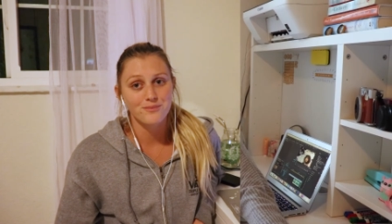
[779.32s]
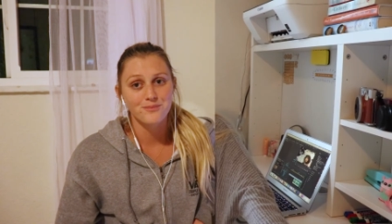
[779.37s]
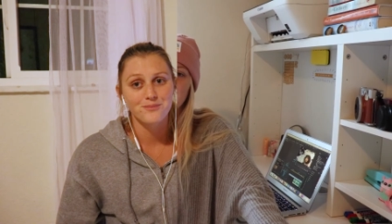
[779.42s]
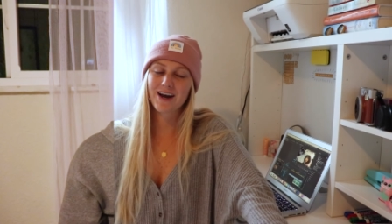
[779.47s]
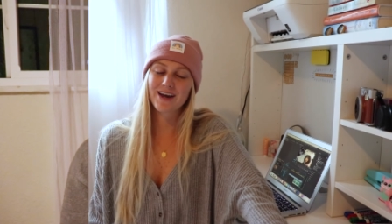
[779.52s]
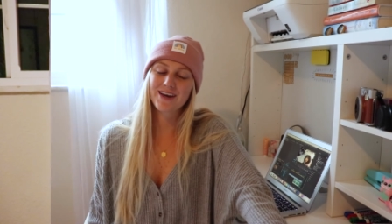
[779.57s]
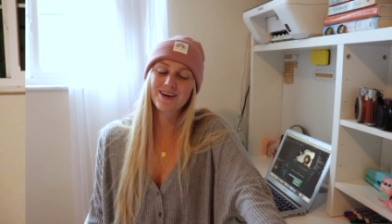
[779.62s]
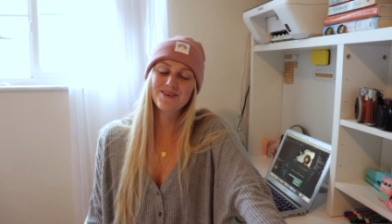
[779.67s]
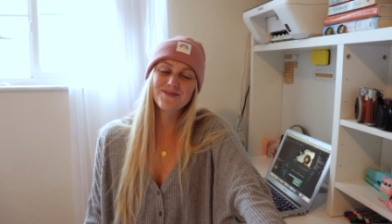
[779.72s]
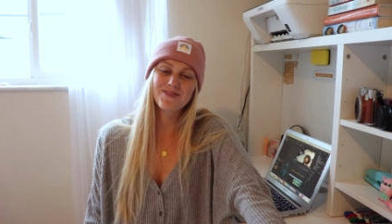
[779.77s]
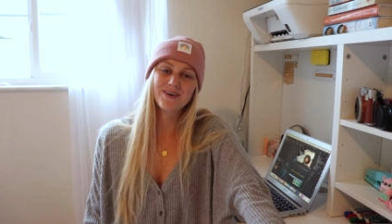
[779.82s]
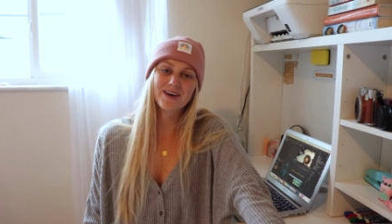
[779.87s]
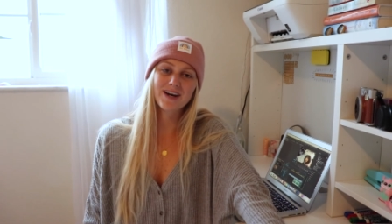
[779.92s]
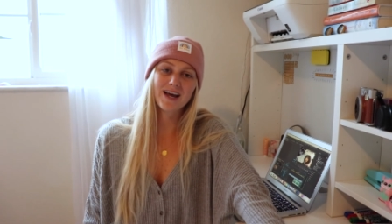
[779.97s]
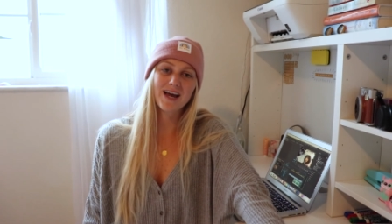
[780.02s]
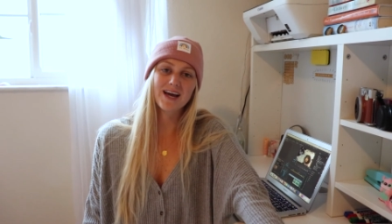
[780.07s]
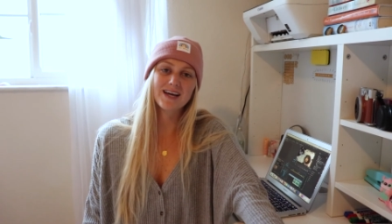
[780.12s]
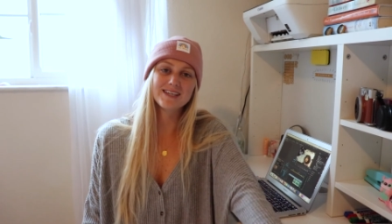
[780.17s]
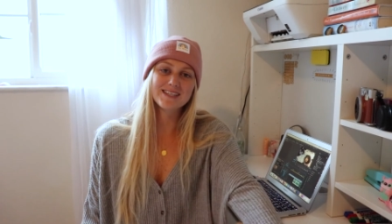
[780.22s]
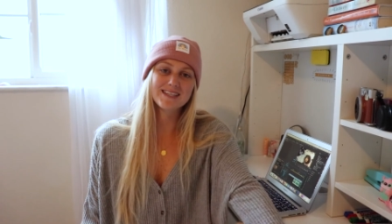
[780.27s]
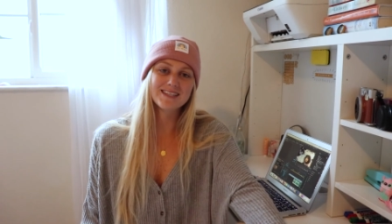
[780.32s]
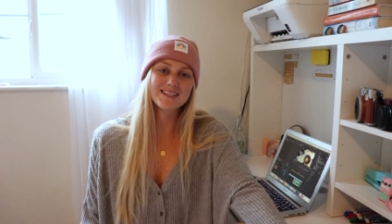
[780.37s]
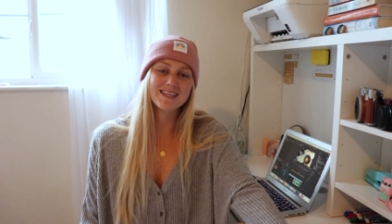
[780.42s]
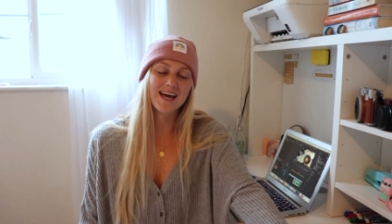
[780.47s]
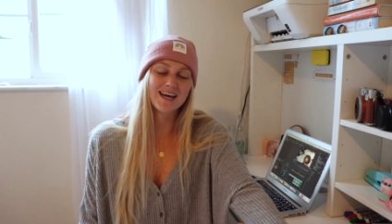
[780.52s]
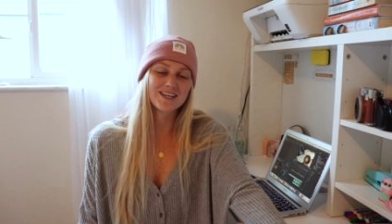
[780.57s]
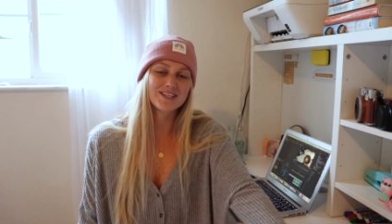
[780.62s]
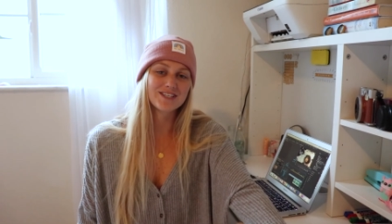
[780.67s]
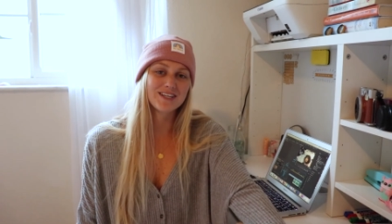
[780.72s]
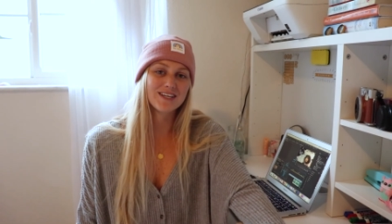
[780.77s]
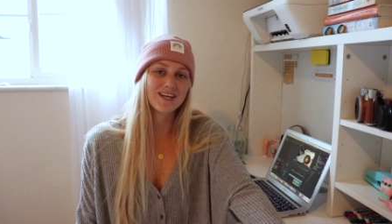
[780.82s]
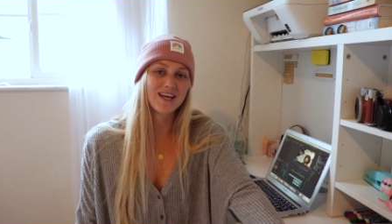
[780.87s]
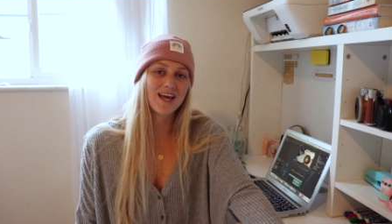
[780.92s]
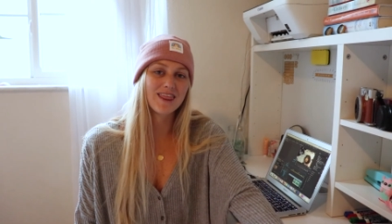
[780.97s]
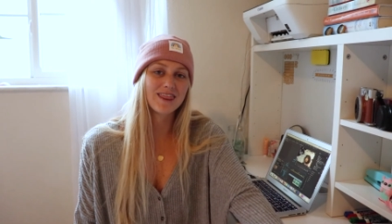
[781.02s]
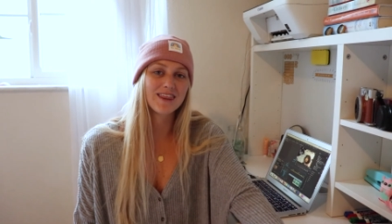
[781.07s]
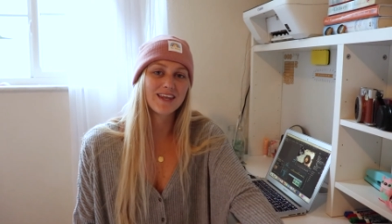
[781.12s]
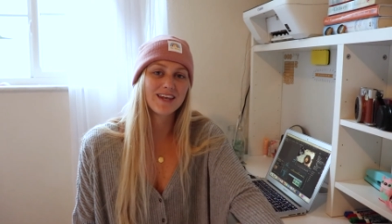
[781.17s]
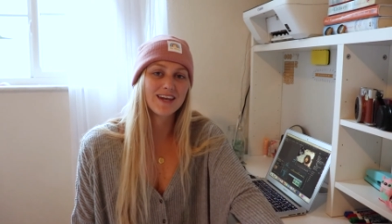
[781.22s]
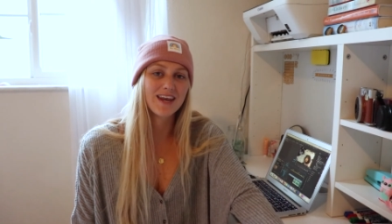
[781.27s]
All right, good morning guys. It's actually
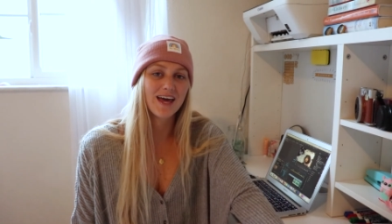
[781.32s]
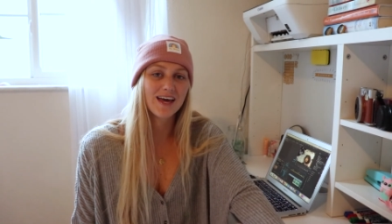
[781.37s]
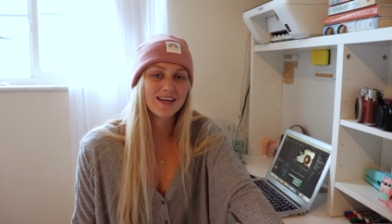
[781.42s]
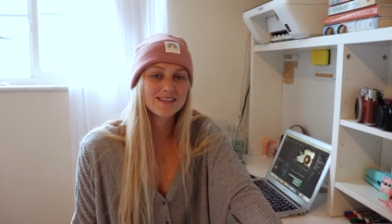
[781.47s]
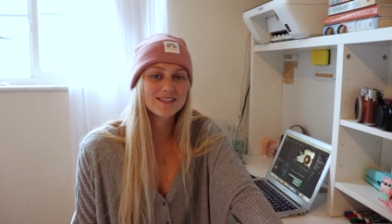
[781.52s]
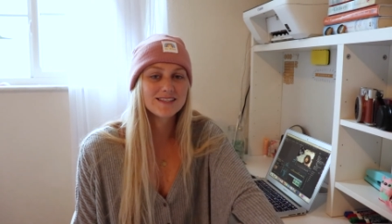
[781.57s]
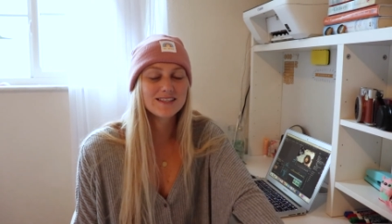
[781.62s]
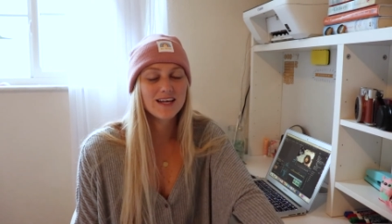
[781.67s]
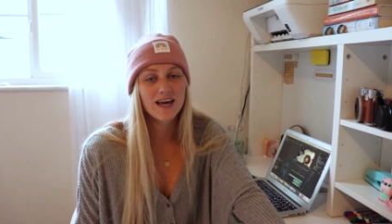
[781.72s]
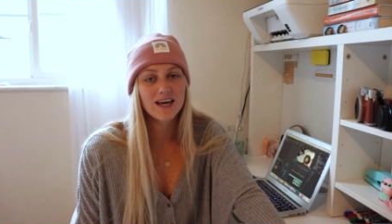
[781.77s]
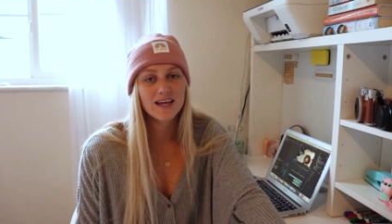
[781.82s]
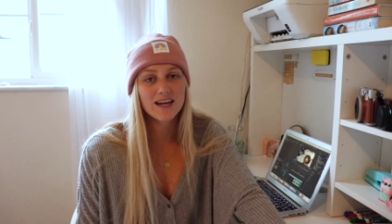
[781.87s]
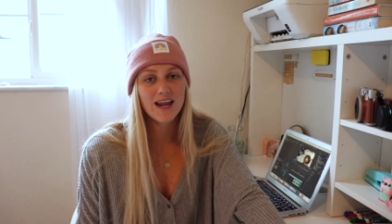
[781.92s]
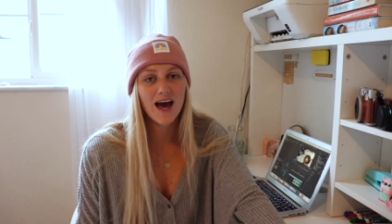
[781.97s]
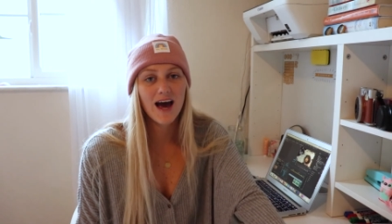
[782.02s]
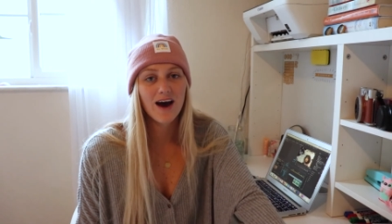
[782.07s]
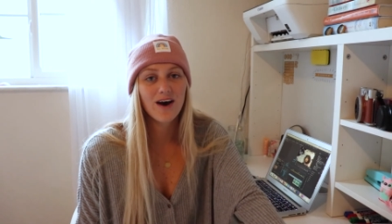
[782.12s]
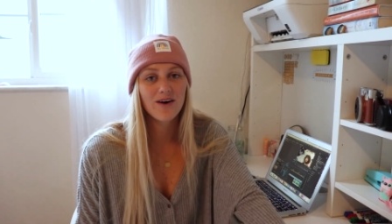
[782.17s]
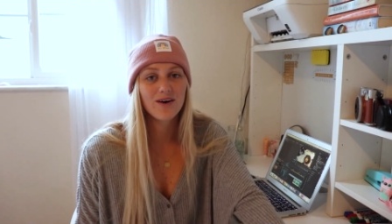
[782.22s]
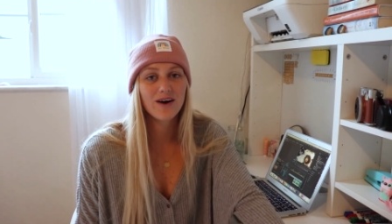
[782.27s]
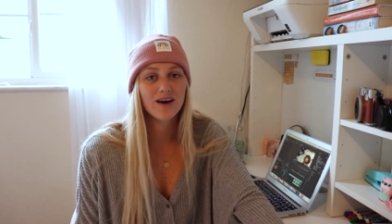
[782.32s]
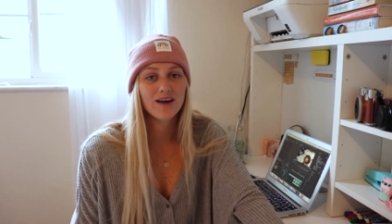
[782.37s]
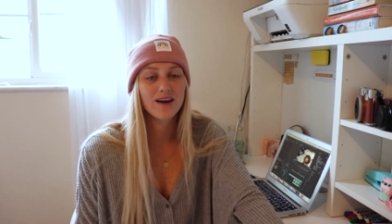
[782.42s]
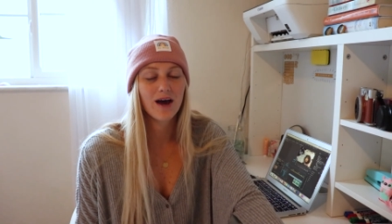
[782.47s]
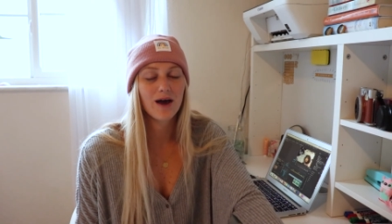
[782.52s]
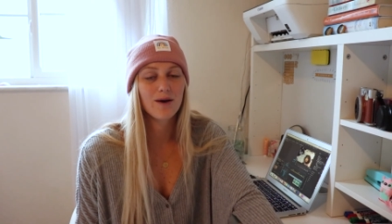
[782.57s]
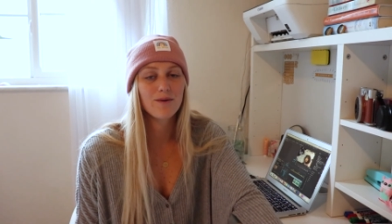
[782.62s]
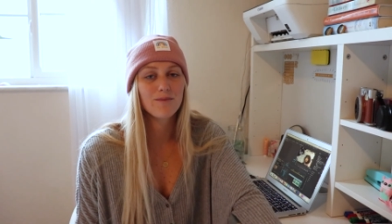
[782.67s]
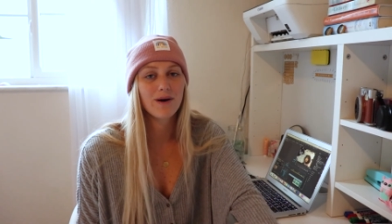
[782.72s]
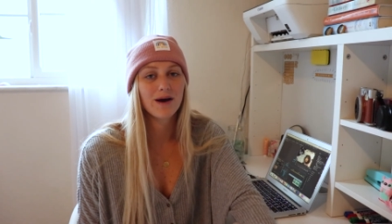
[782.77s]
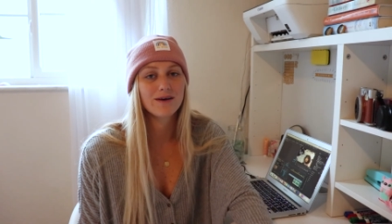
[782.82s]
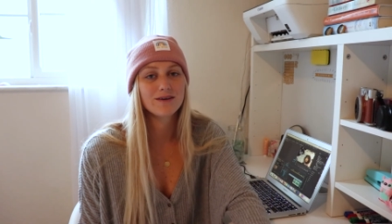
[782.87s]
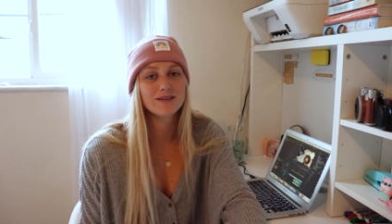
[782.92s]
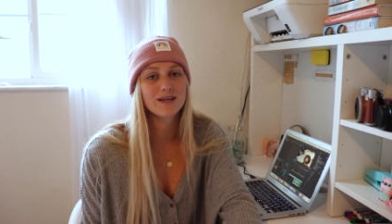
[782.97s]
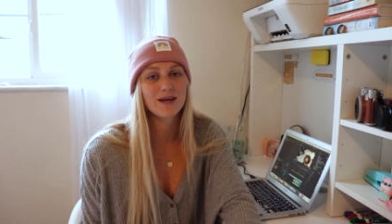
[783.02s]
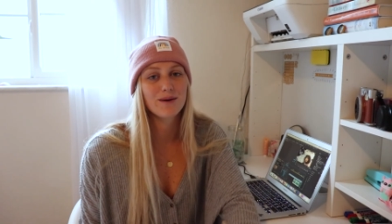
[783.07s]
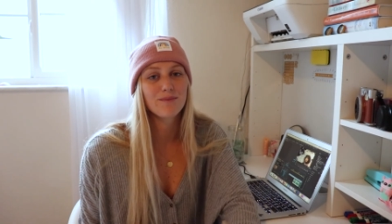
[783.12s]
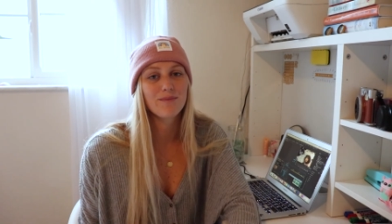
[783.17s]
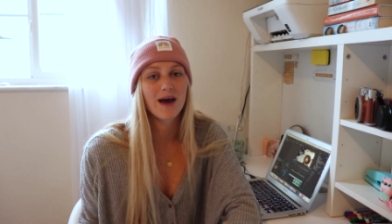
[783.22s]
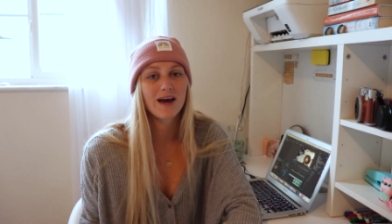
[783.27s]
the next day now and I'm about to
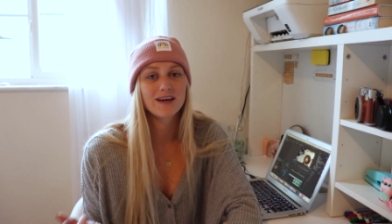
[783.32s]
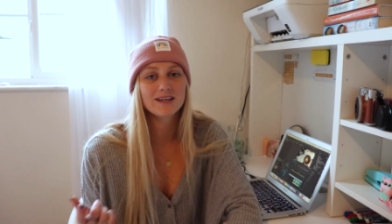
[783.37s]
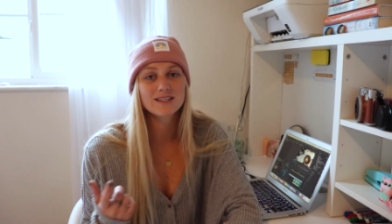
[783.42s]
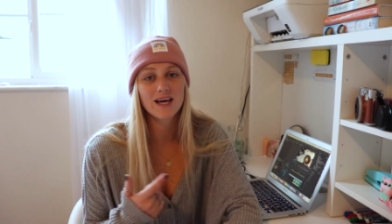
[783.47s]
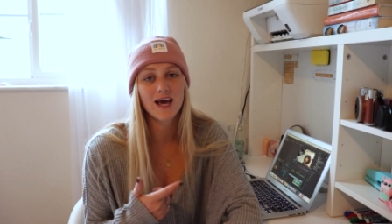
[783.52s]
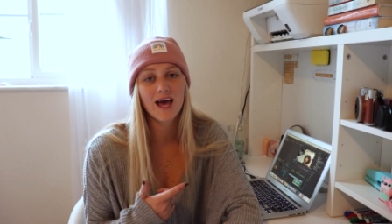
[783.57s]
get back to